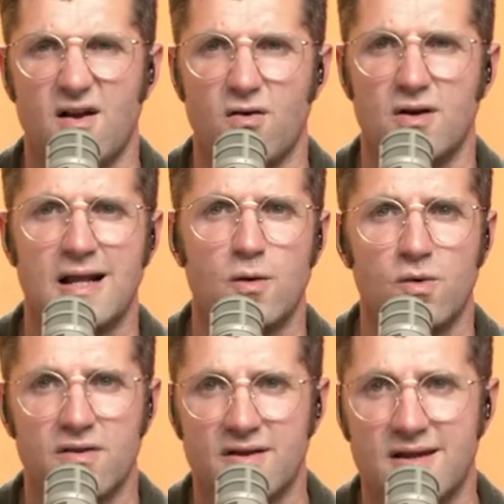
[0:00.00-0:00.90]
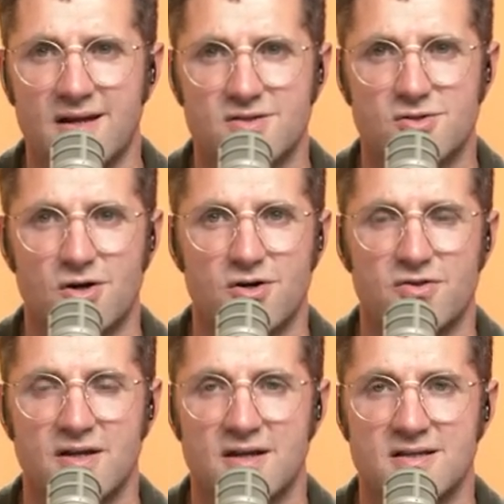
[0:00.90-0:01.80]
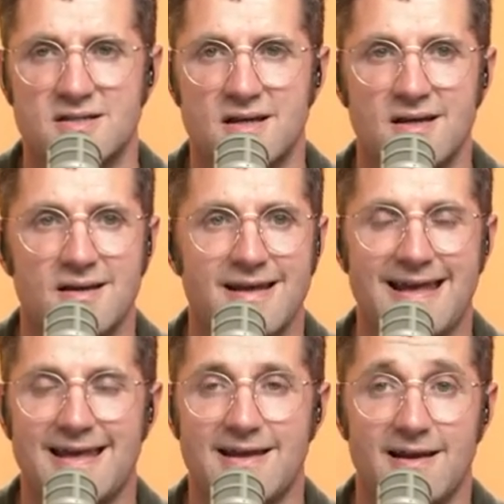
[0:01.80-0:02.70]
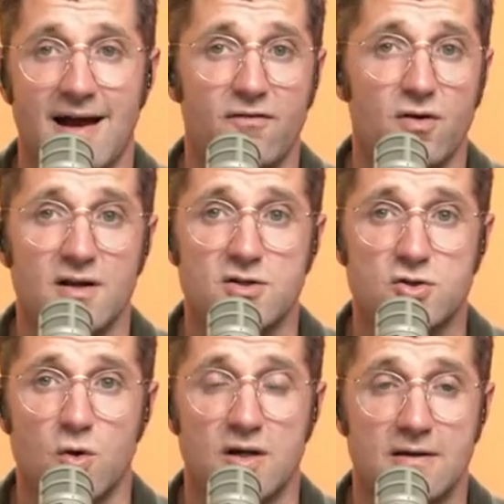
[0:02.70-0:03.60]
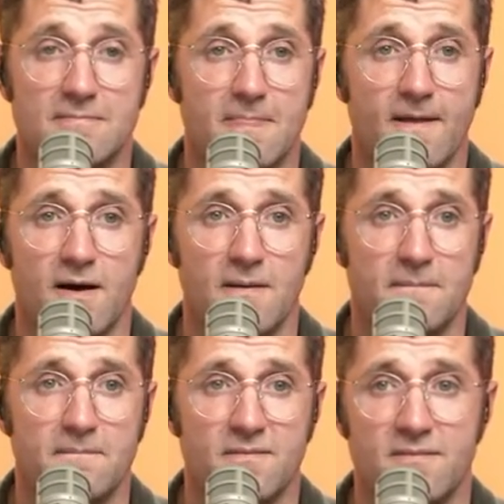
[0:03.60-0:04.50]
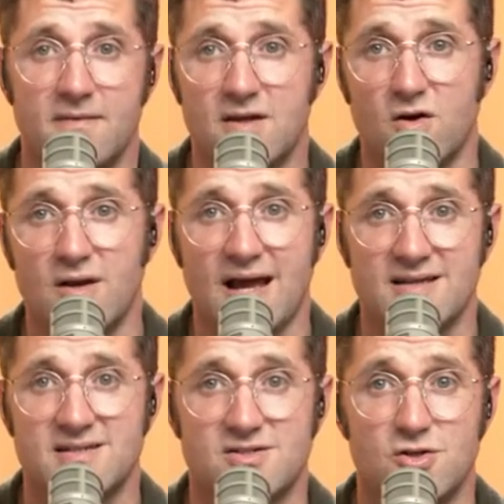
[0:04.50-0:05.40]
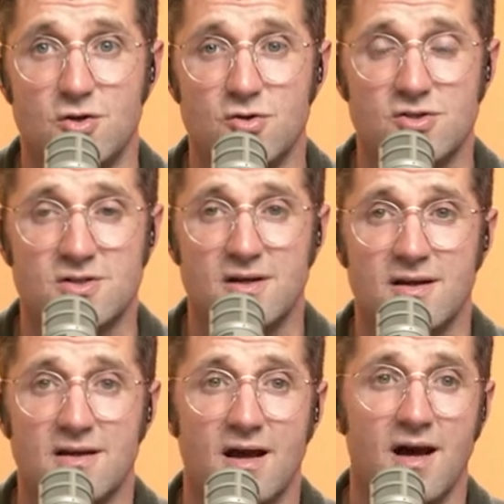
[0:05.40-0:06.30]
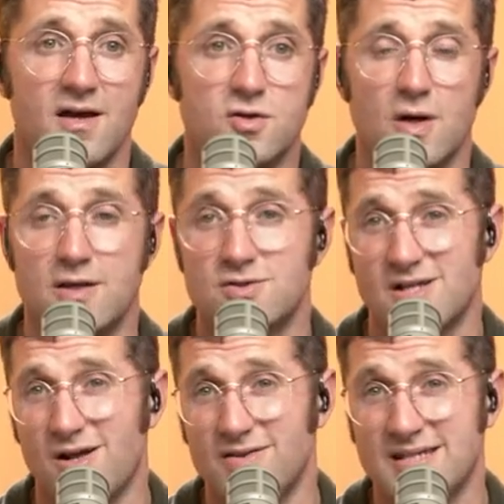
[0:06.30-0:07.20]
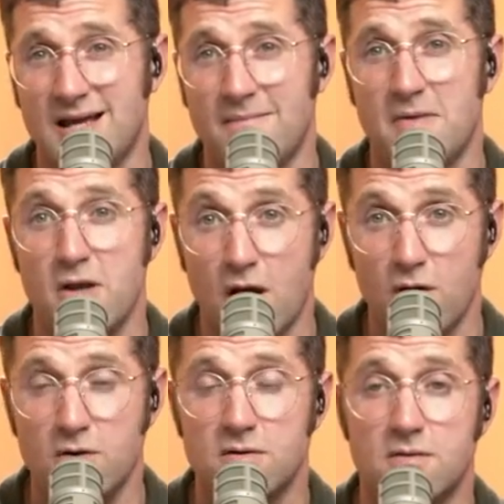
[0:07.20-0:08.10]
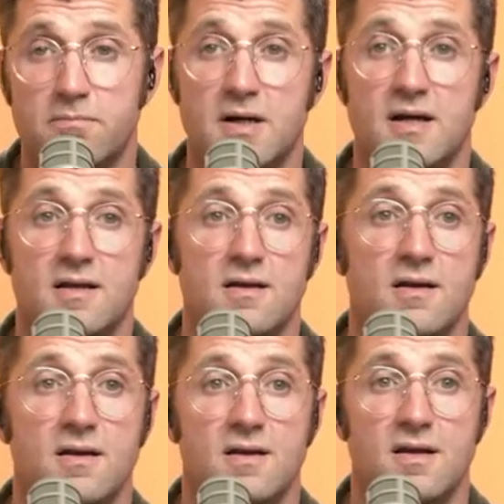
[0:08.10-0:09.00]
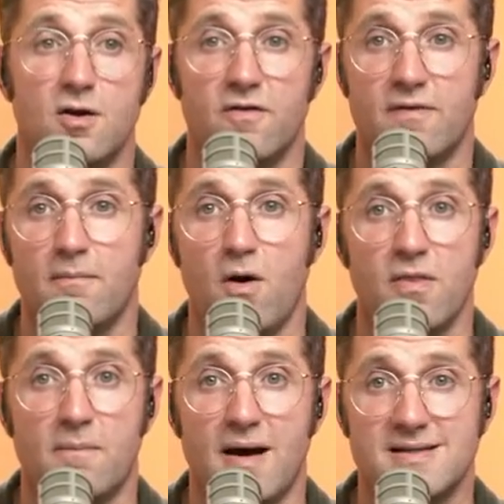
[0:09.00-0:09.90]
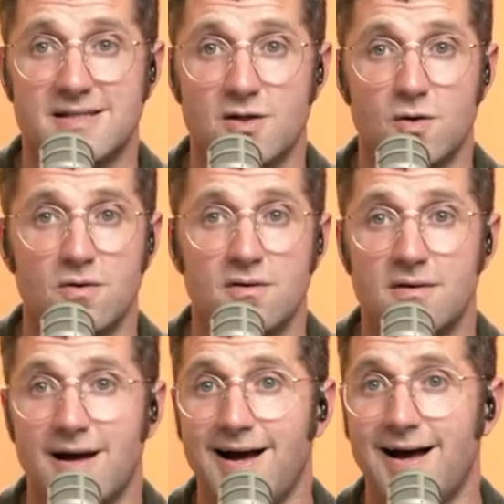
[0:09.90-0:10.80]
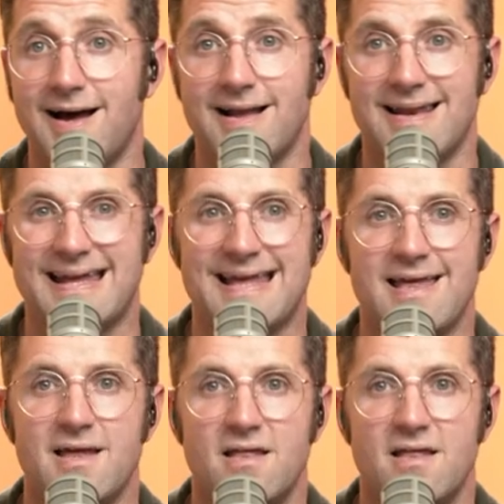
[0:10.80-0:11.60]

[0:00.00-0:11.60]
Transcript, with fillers: on like one of the Kickstarter things and I really enjoyed it. Um, you know, it has its use. Uh, do I use it all the time? No, but you know, if I'm on the bicycle, uh, like